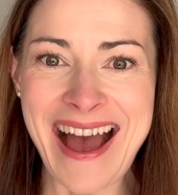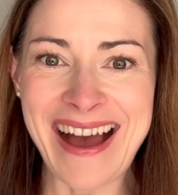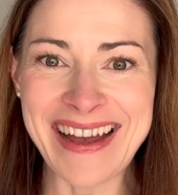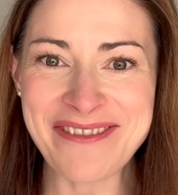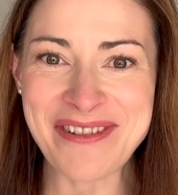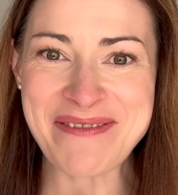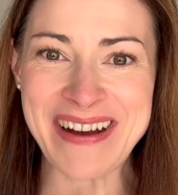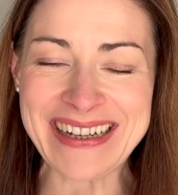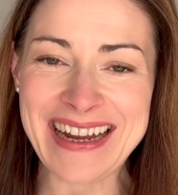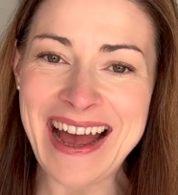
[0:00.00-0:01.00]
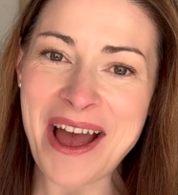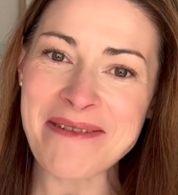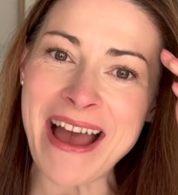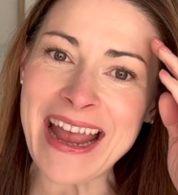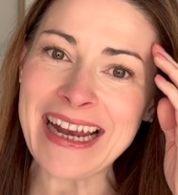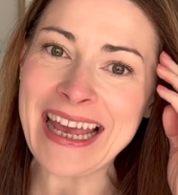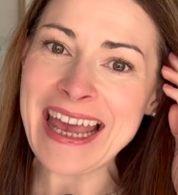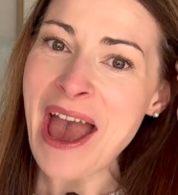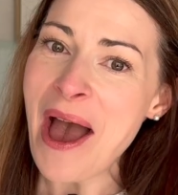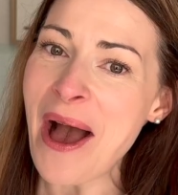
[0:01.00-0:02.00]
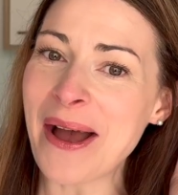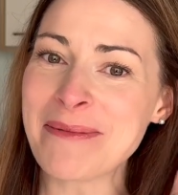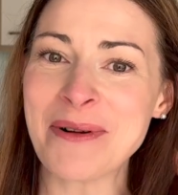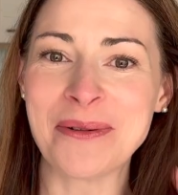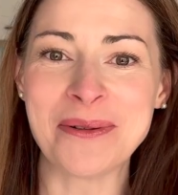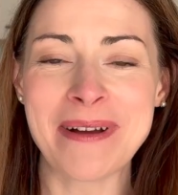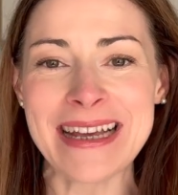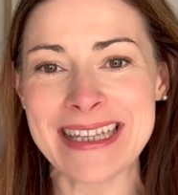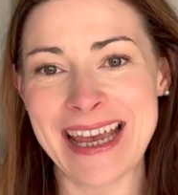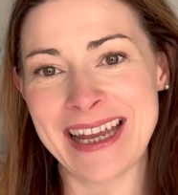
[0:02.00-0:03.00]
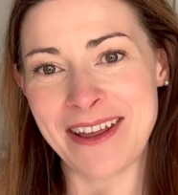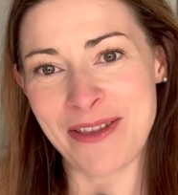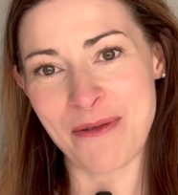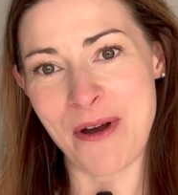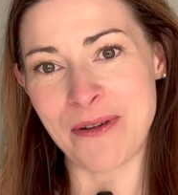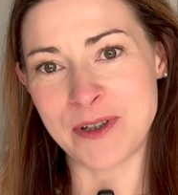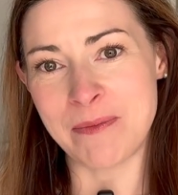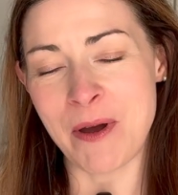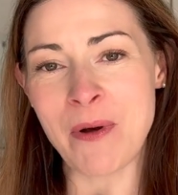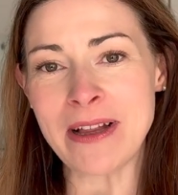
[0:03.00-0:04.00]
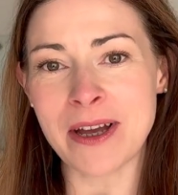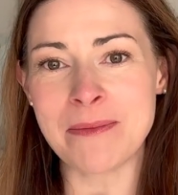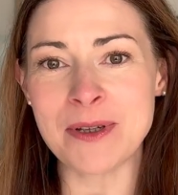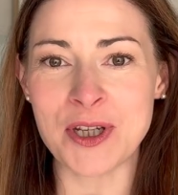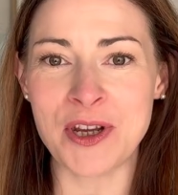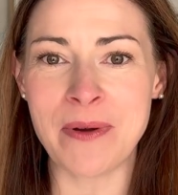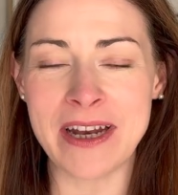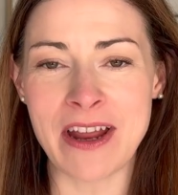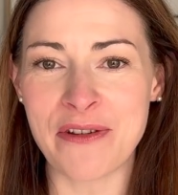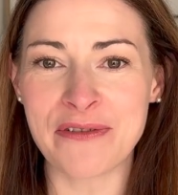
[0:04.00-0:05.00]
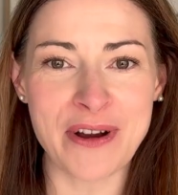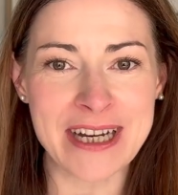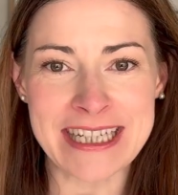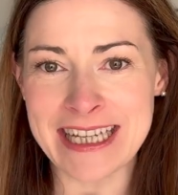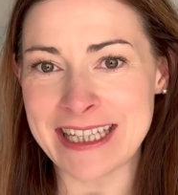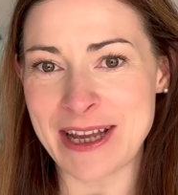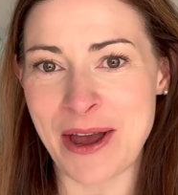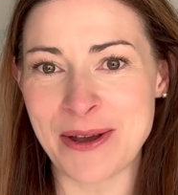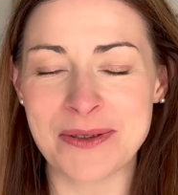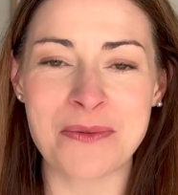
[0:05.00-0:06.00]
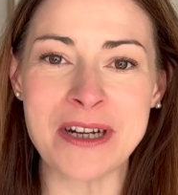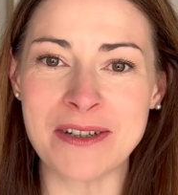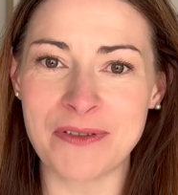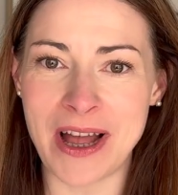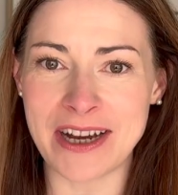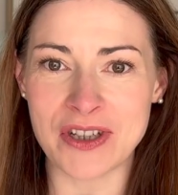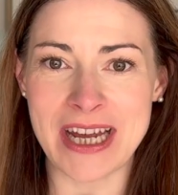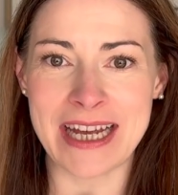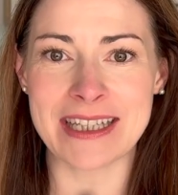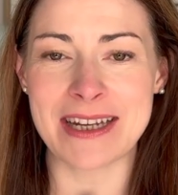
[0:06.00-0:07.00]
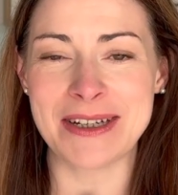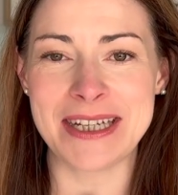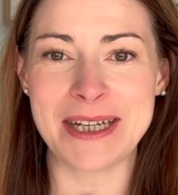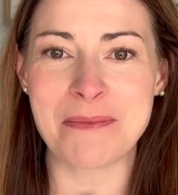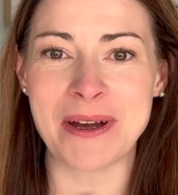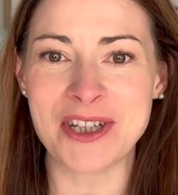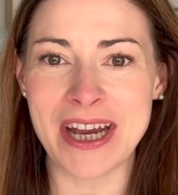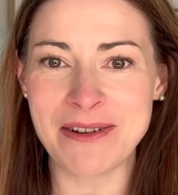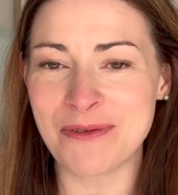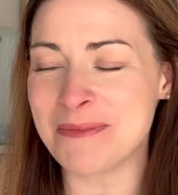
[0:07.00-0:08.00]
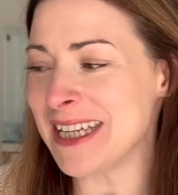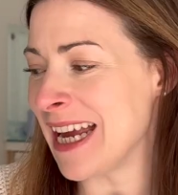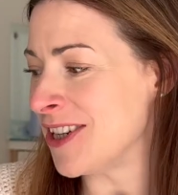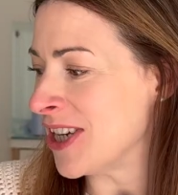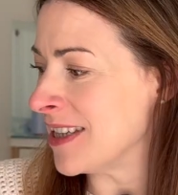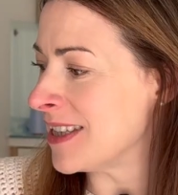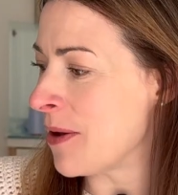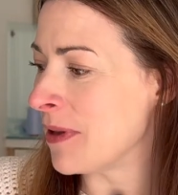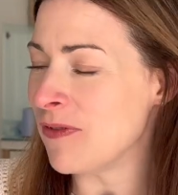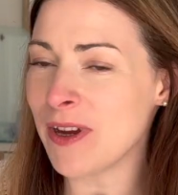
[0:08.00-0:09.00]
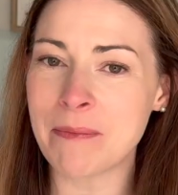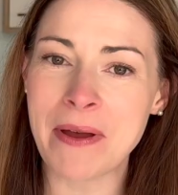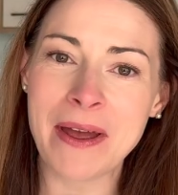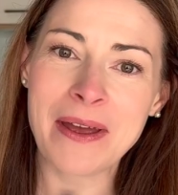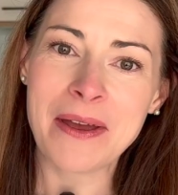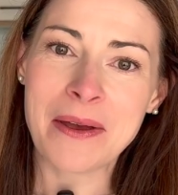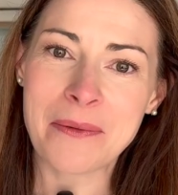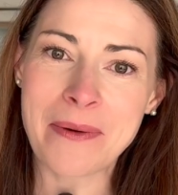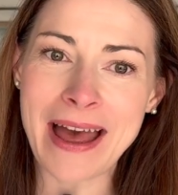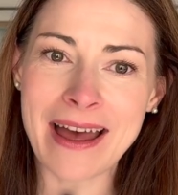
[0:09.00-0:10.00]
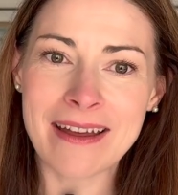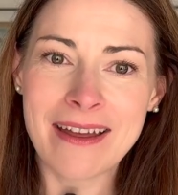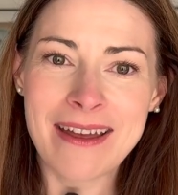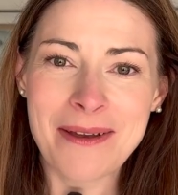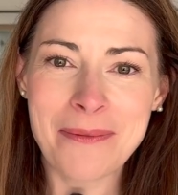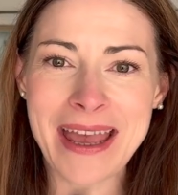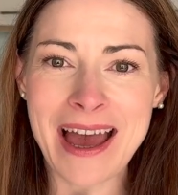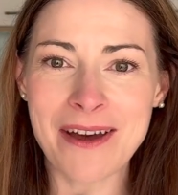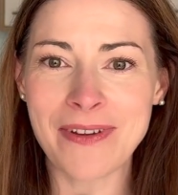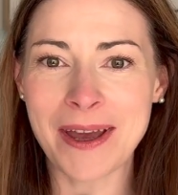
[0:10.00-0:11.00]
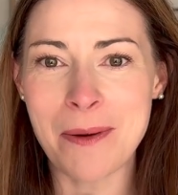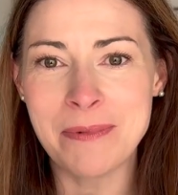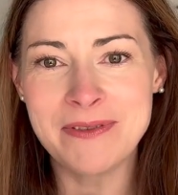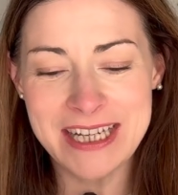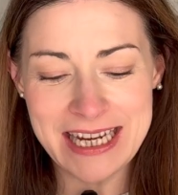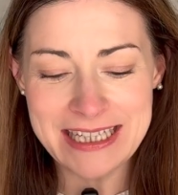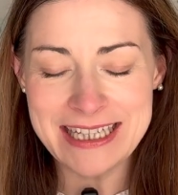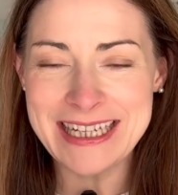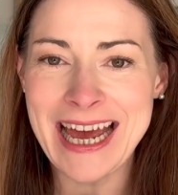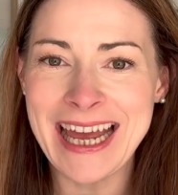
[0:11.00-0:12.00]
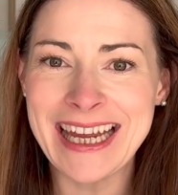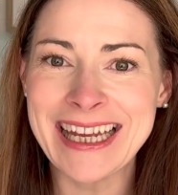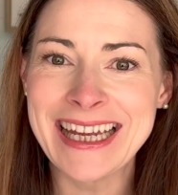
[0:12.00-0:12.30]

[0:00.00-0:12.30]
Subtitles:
Hi everyone, I'm Hayley. I'm always in the craft room and welcome to another Friday Sews, the wonderful hashtag started by Jen from Today in Jen's Sewing Room, where we have a cup of tea today